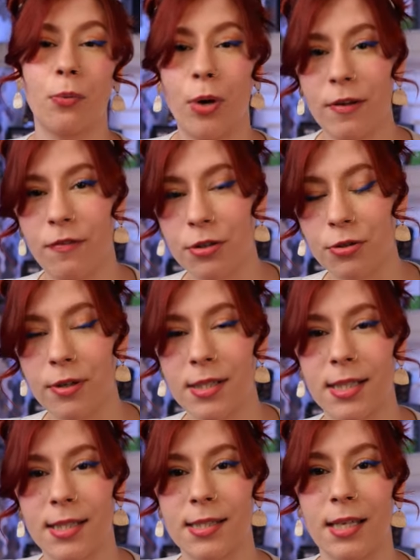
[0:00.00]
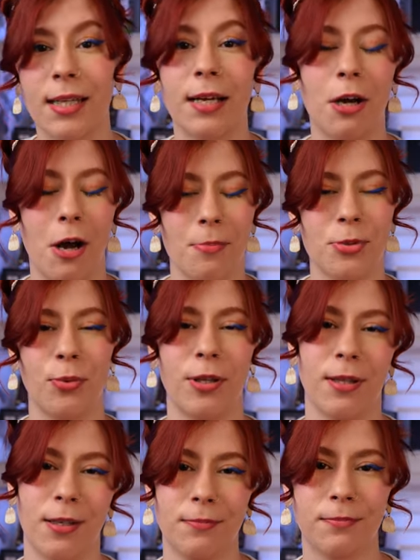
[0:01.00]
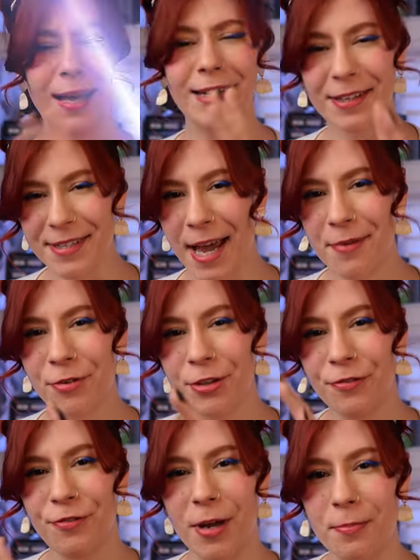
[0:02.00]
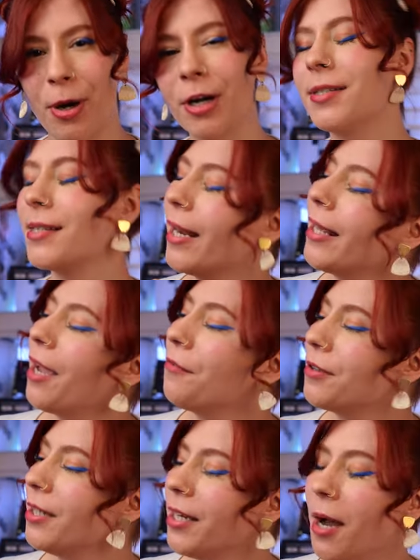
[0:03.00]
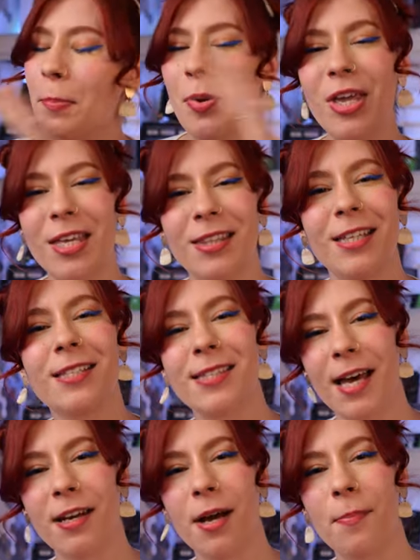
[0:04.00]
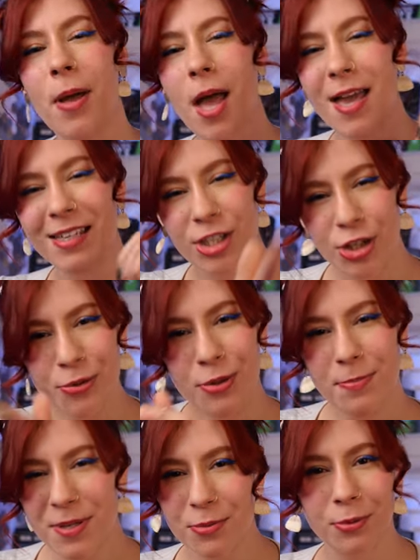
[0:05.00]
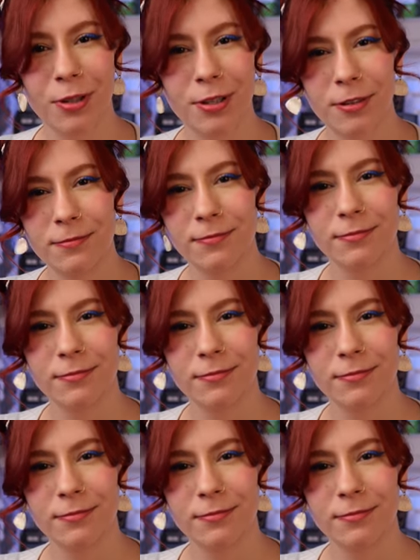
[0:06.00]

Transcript: and white futuristic set that comes with it. Now time for the fun part, setting everything up in the setup. Cue the B-roll.